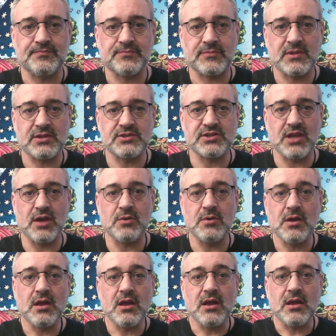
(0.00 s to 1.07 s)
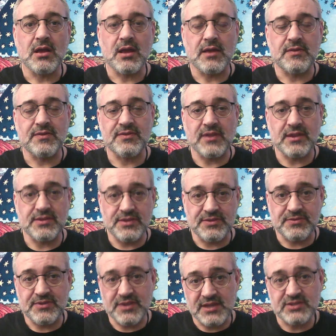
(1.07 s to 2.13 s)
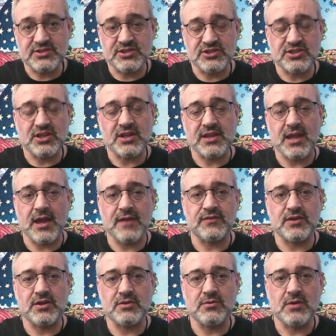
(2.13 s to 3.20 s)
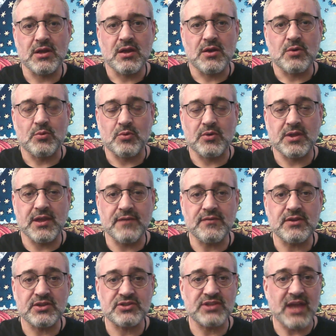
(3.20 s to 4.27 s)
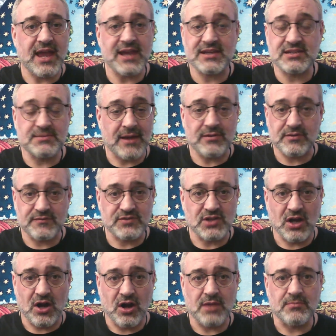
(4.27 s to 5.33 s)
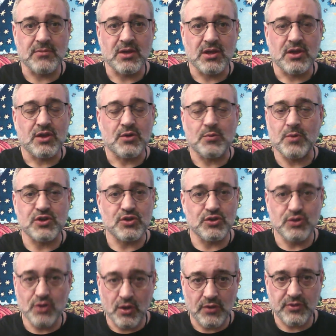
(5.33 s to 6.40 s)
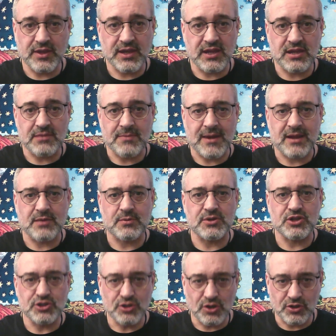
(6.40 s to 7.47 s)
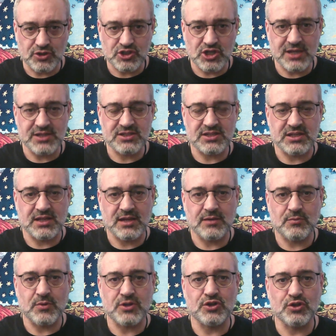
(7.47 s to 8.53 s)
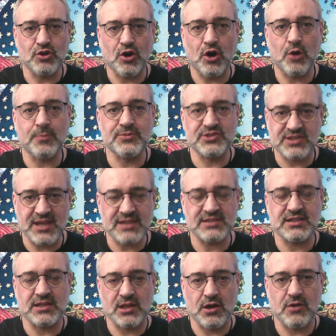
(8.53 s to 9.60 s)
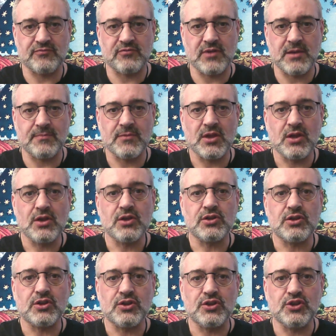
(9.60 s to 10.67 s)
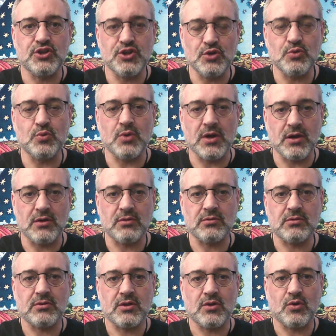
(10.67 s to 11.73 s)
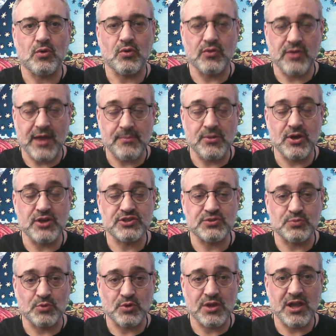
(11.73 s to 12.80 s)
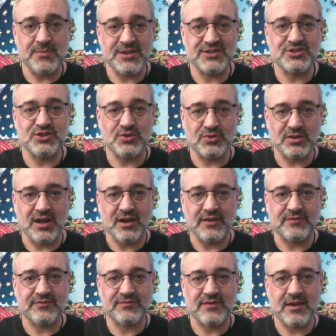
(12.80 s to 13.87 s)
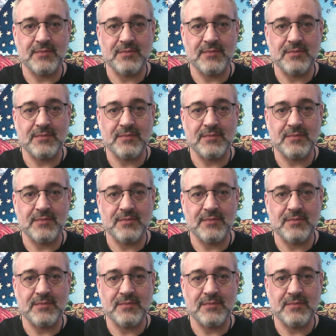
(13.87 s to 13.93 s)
So in the instance I gave you, given this X amount of time, when you're not thinking about it, when you're not chasing it, when you're not obsessing over it, you will, or that person will come into your life, and